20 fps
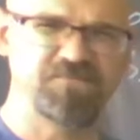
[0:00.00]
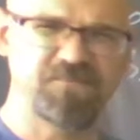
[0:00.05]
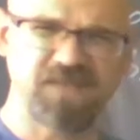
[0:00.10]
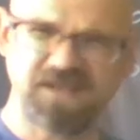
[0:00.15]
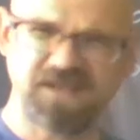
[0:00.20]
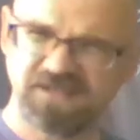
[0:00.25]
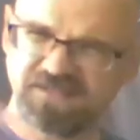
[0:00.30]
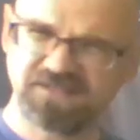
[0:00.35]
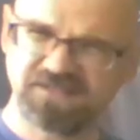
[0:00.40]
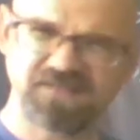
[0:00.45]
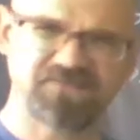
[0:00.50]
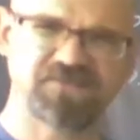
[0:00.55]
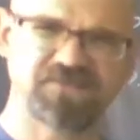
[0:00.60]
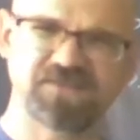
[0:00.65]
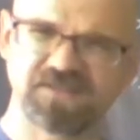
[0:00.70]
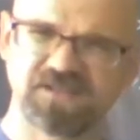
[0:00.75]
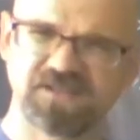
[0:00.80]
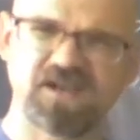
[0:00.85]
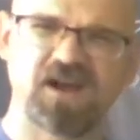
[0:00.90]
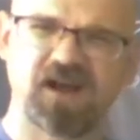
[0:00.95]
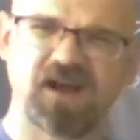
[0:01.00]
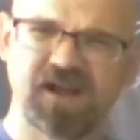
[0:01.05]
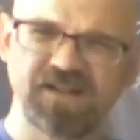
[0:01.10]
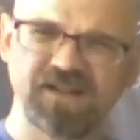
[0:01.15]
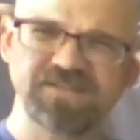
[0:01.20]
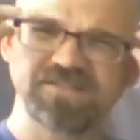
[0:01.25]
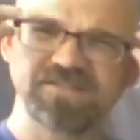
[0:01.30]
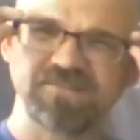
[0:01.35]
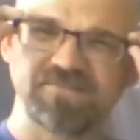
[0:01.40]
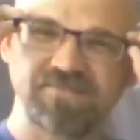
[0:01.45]
many different
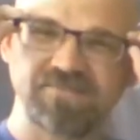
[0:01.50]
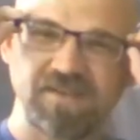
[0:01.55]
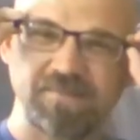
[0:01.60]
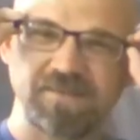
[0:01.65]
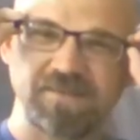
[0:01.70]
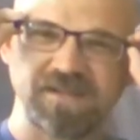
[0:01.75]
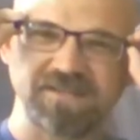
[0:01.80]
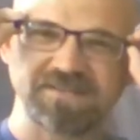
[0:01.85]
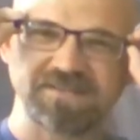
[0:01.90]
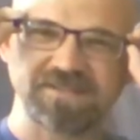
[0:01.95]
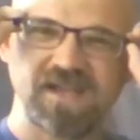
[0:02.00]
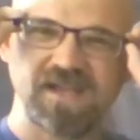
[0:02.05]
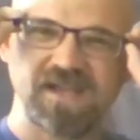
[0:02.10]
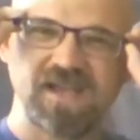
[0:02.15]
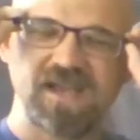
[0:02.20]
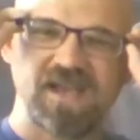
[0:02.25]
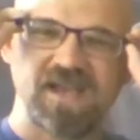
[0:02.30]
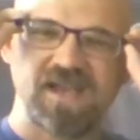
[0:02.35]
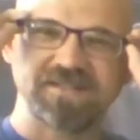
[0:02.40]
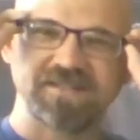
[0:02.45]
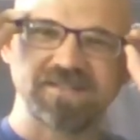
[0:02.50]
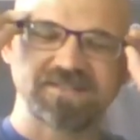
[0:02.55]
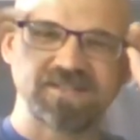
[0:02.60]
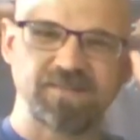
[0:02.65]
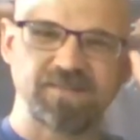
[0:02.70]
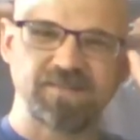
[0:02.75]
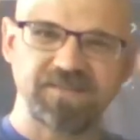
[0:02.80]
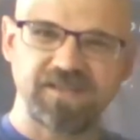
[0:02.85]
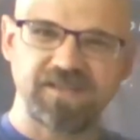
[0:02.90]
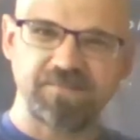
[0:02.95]
kinds of feminists, and
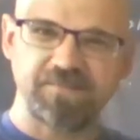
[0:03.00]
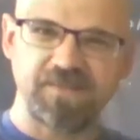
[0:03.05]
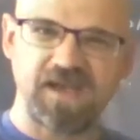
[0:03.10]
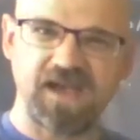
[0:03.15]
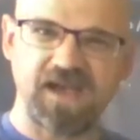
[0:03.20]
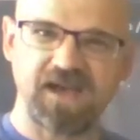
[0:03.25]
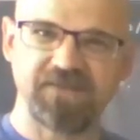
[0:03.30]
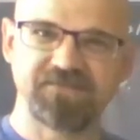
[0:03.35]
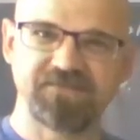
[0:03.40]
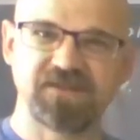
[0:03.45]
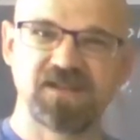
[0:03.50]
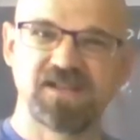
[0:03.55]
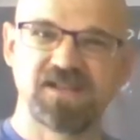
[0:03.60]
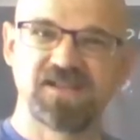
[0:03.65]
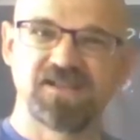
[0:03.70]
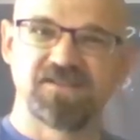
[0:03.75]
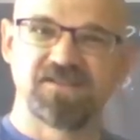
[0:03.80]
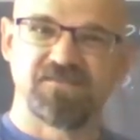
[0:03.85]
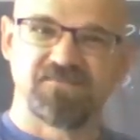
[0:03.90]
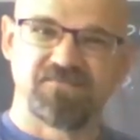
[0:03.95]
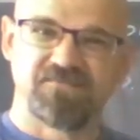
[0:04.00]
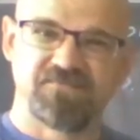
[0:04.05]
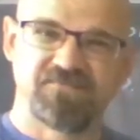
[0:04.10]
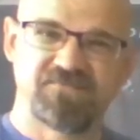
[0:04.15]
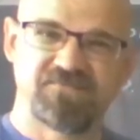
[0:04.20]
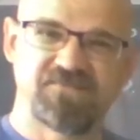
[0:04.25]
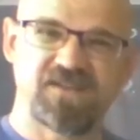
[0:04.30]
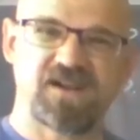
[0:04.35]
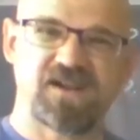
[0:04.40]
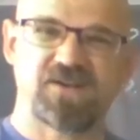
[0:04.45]
some of them have
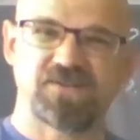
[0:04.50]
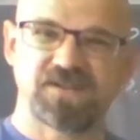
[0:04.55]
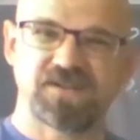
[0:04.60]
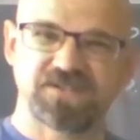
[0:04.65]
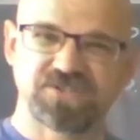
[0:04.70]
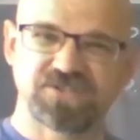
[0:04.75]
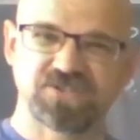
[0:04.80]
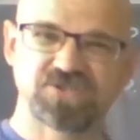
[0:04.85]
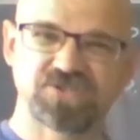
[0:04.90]
very